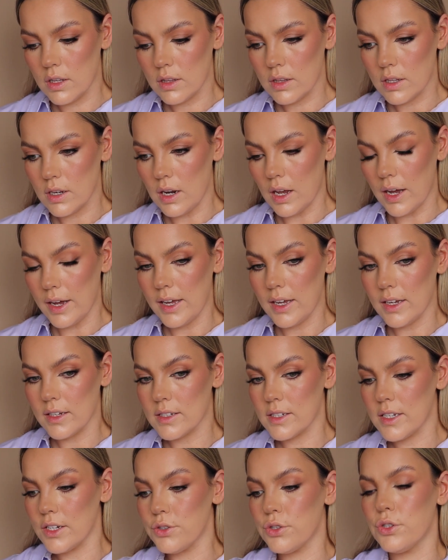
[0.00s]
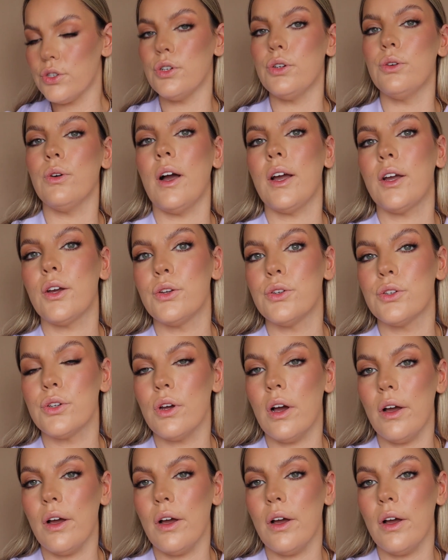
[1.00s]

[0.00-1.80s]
the lighting situ I can do.